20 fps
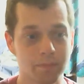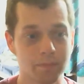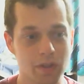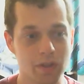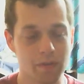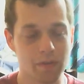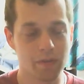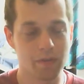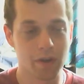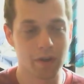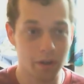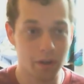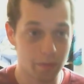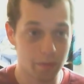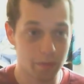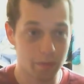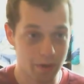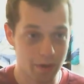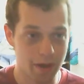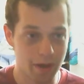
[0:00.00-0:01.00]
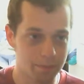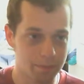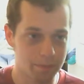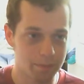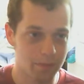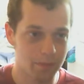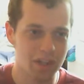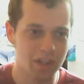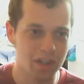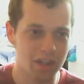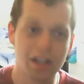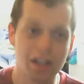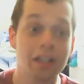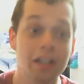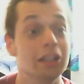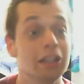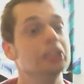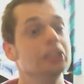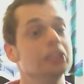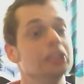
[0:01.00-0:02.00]
you follow
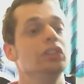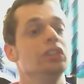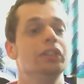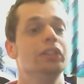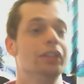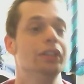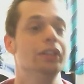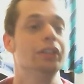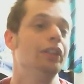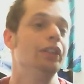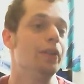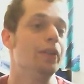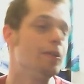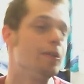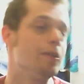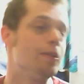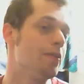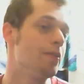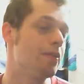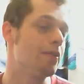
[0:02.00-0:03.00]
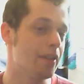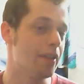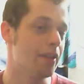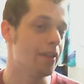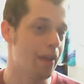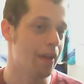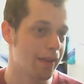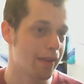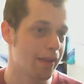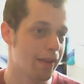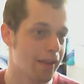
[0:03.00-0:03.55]
Sterling Archer, who's the